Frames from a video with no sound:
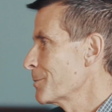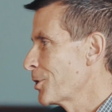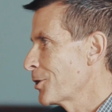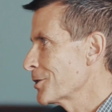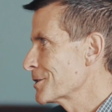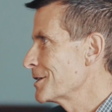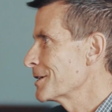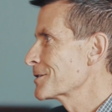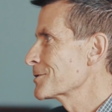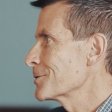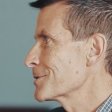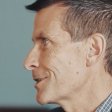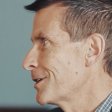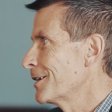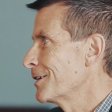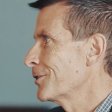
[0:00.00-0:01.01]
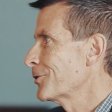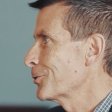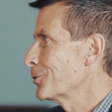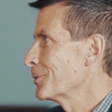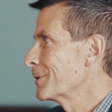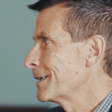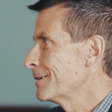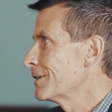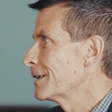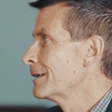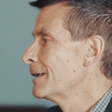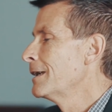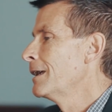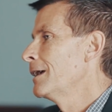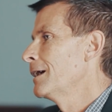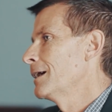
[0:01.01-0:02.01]
like politics or science or whatever.
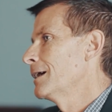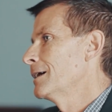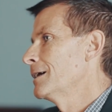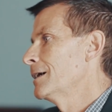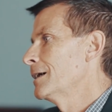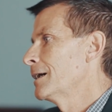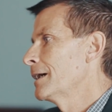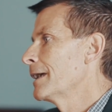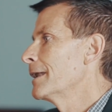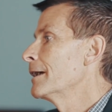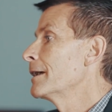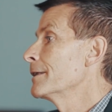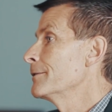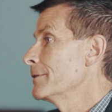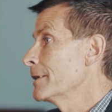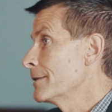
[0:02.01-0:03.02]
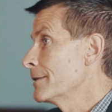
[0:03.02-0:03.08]
And